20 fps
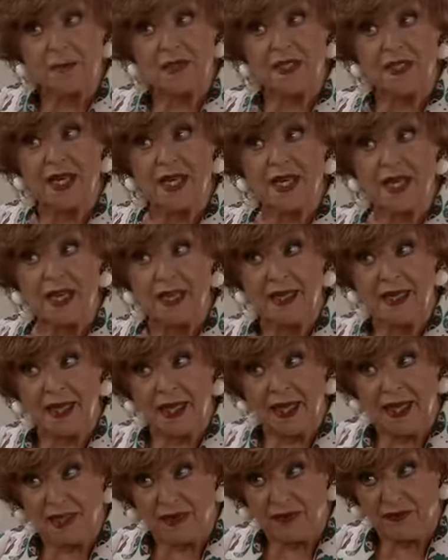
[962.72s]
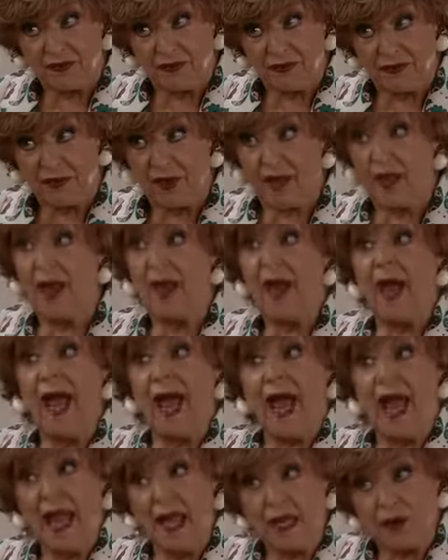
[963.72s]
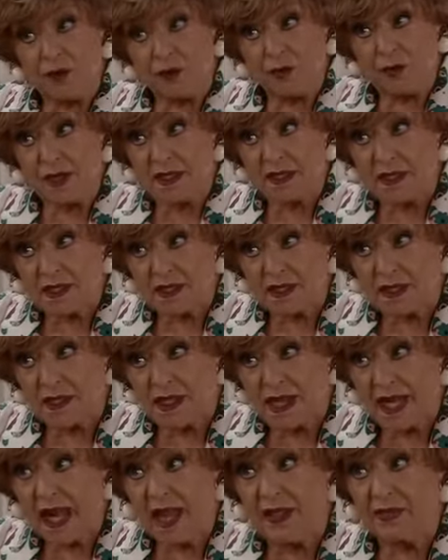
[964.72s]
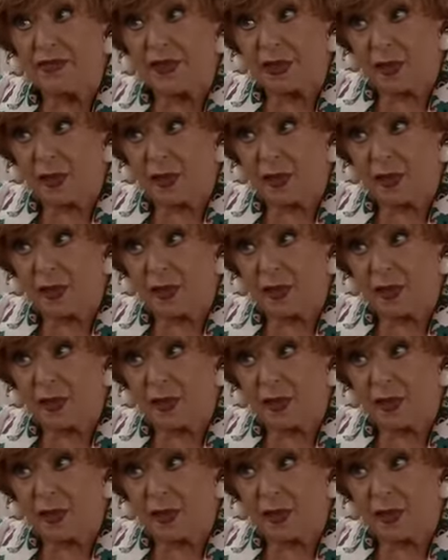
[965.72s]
saying if, Henry doesn't get the